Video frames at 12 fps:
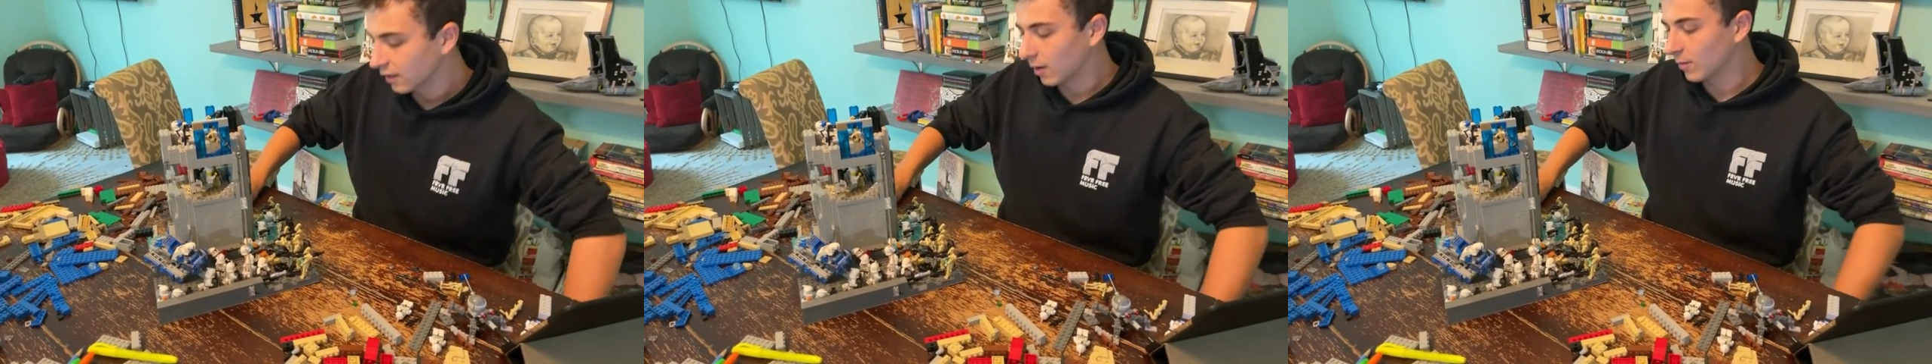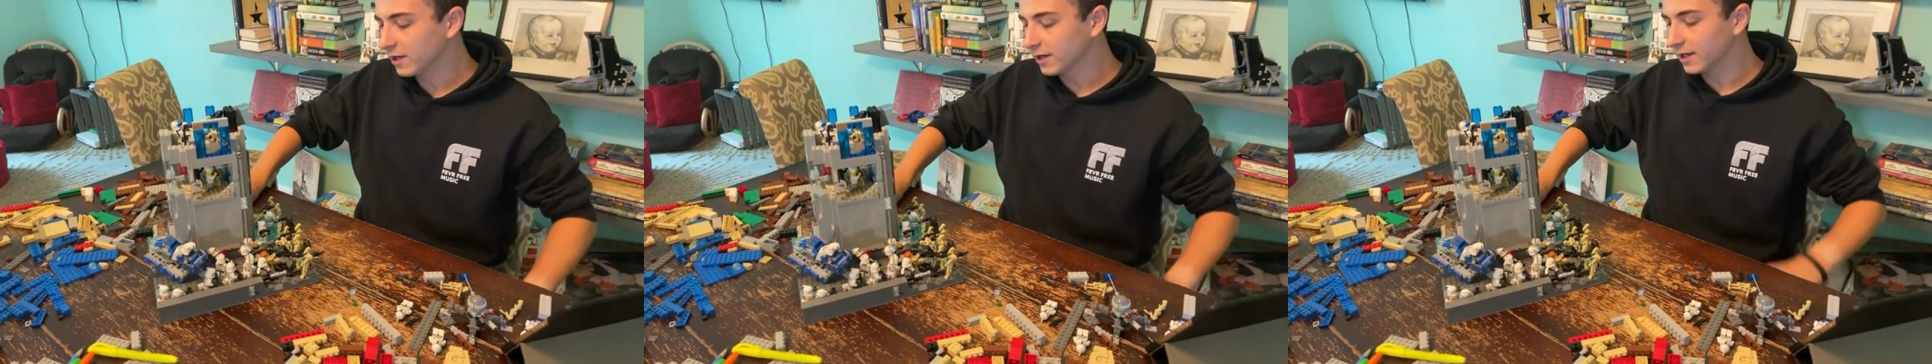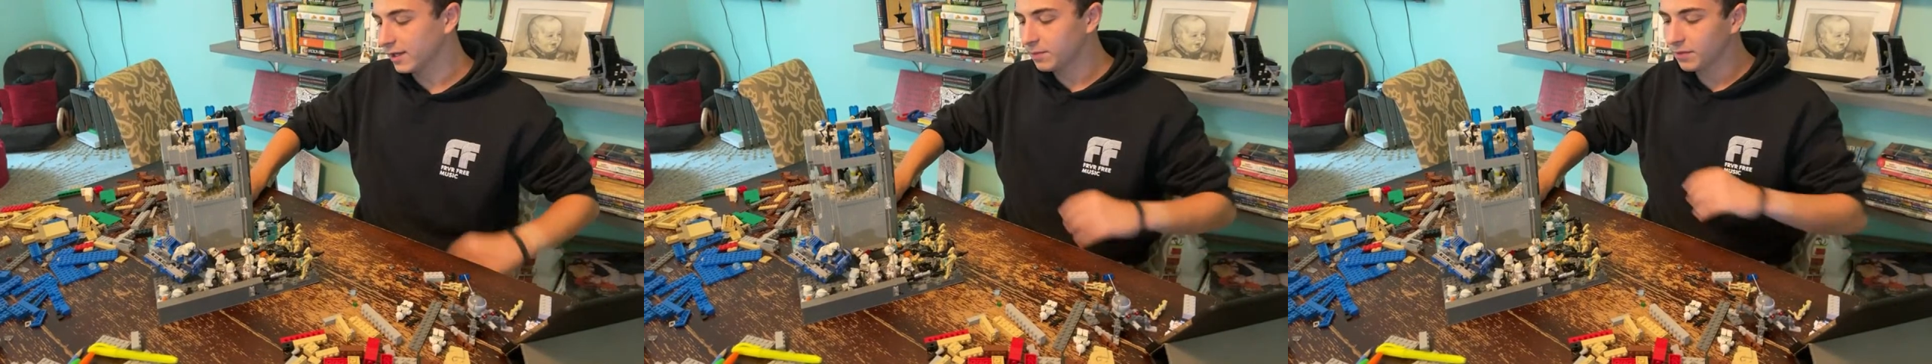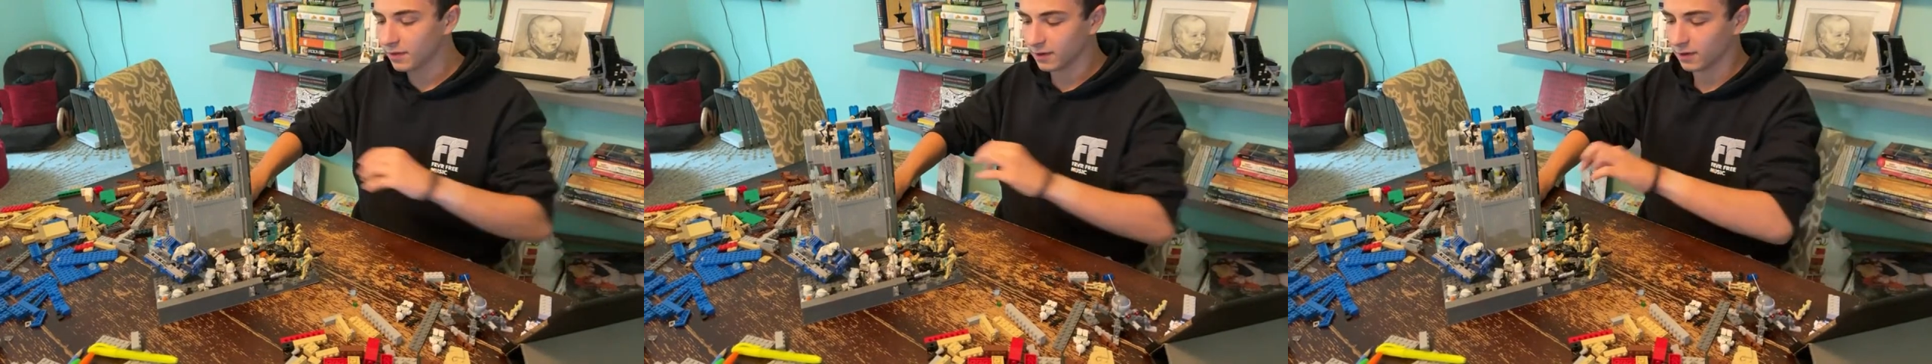I'm gonna
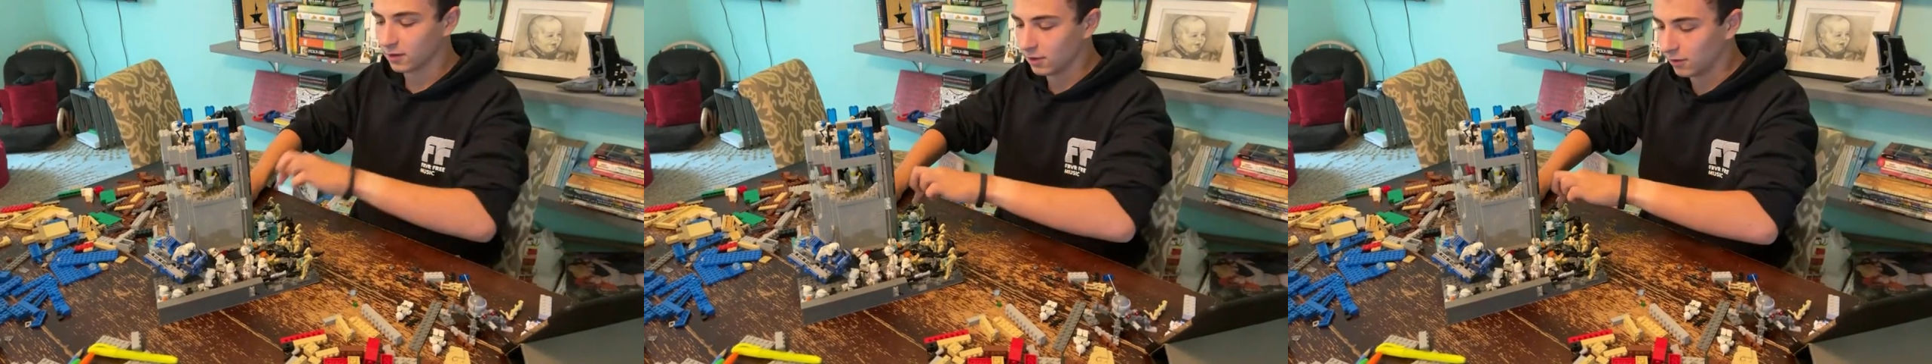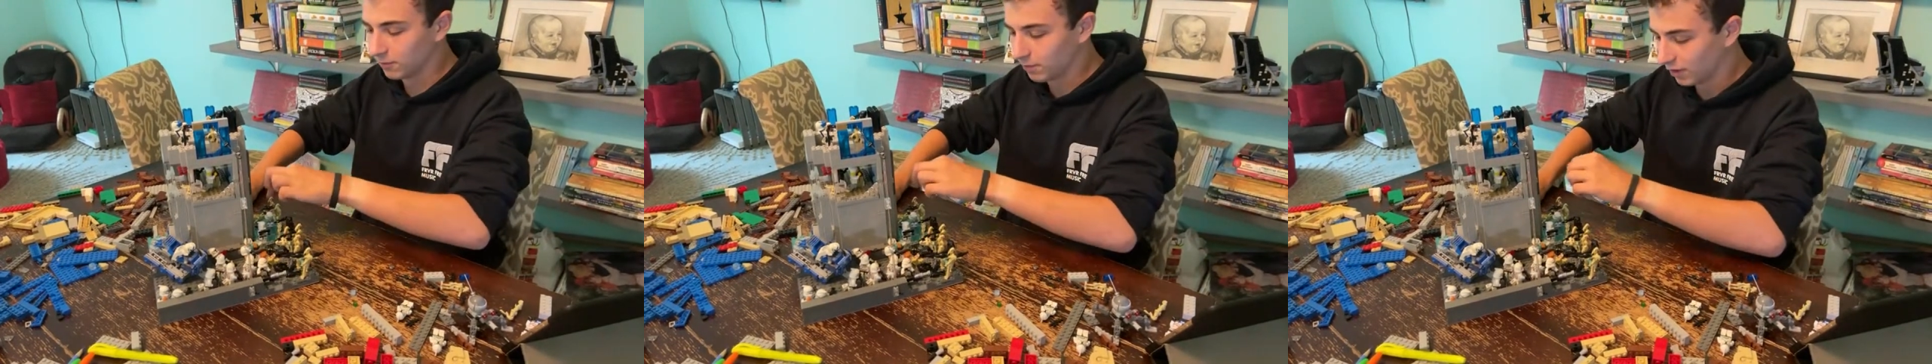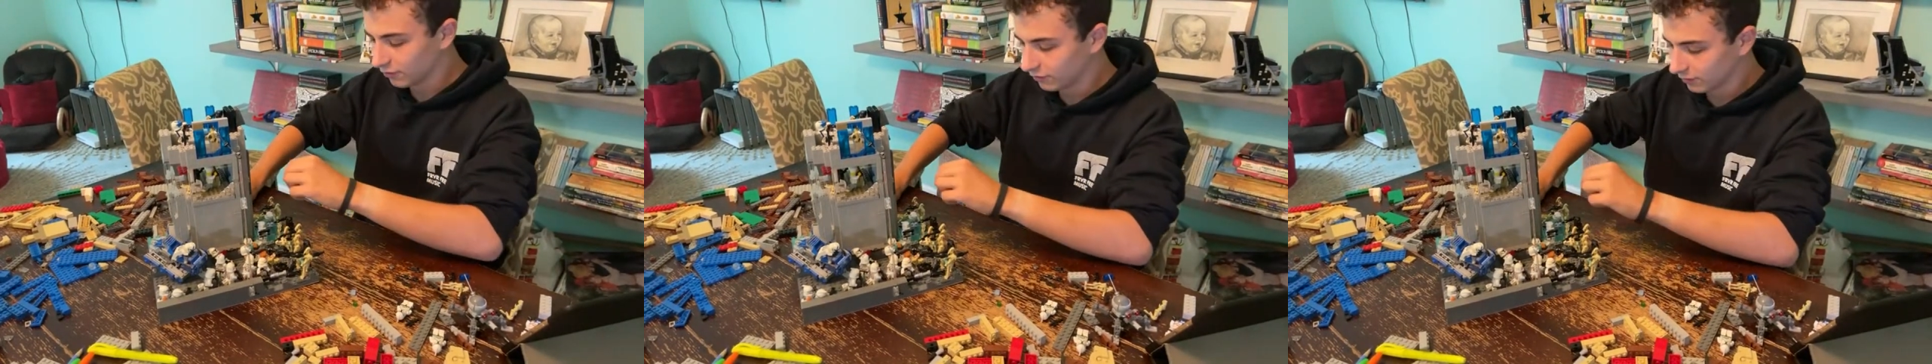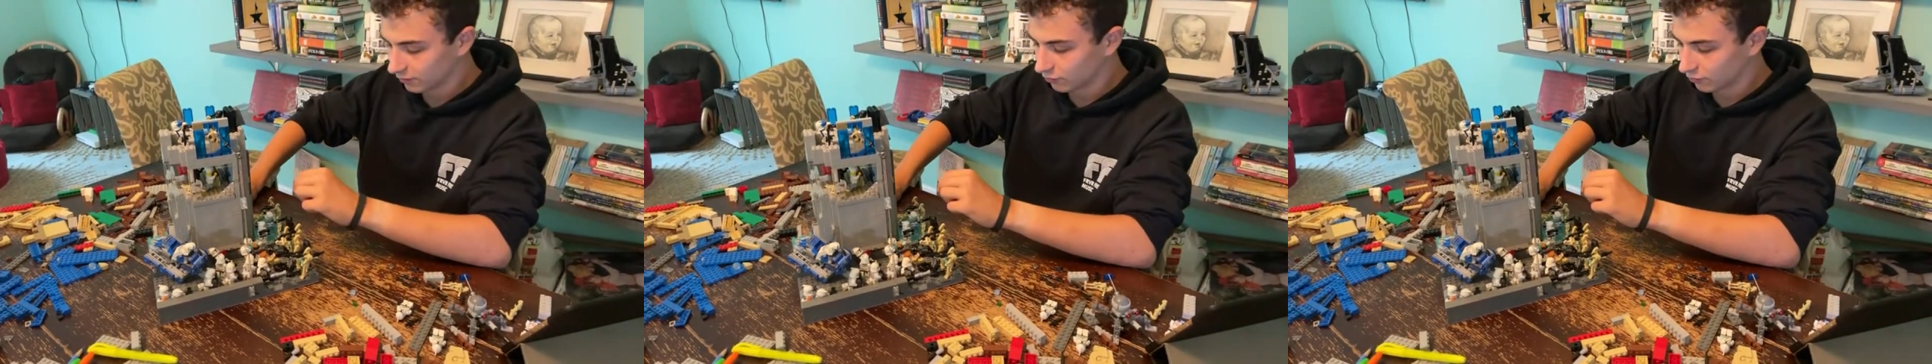keep the clone punching the